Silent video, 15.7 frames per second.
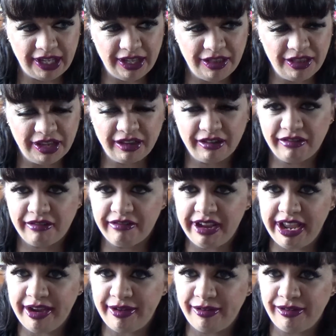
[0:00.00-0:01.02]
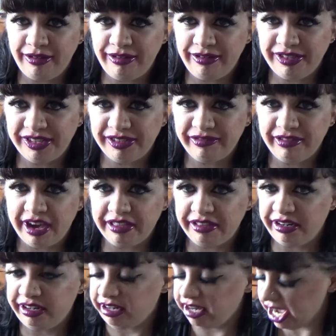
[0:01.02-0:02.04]
the crayons rather
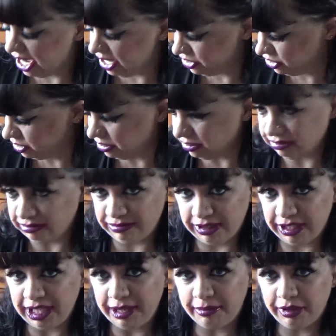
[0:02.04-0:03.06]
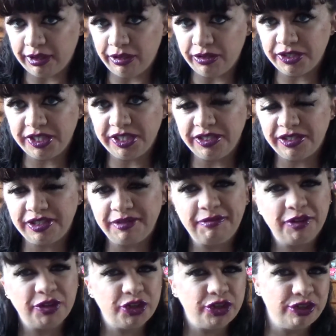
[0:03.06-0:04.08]
than actual lip glosses, so I'm
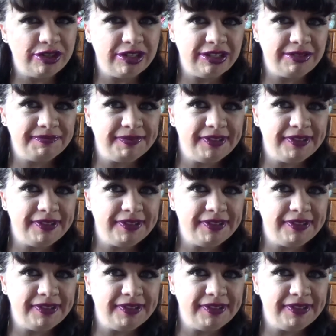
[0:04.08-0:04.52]
not sure.